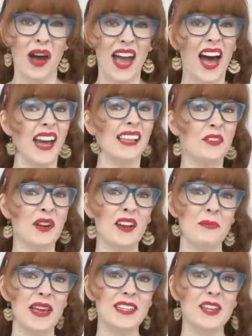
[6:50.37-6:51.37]
I highly
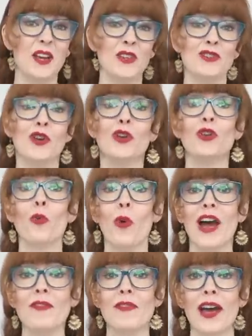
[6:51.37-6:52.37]
recommend you turn your
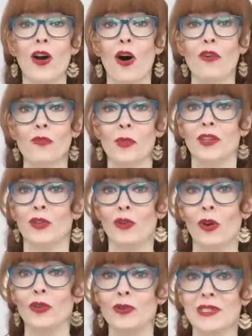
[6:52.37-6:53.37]
Wi-Fi off when you're
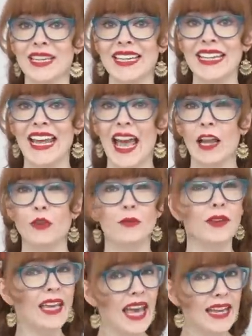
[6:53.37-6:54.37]
not using it and you
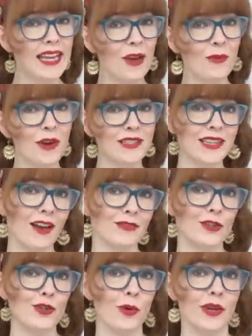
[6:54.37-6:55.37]
forget networks
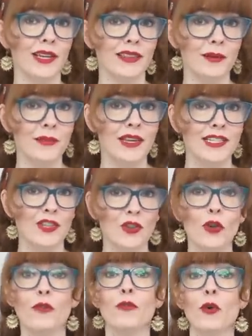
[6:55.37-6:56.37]
after joining them so
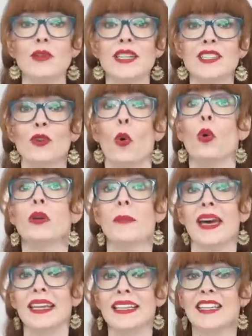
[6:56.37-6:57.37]
that your phone doesn't
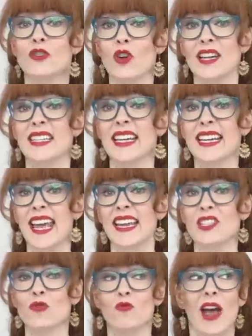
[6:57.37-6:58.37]
automatically try to
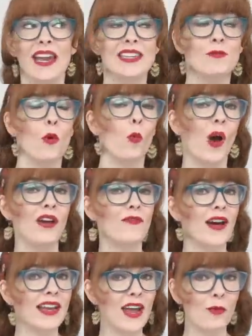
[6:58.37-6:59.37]
connect to random
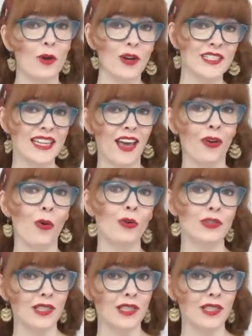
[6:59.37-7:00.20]
Wi-Fi networks at all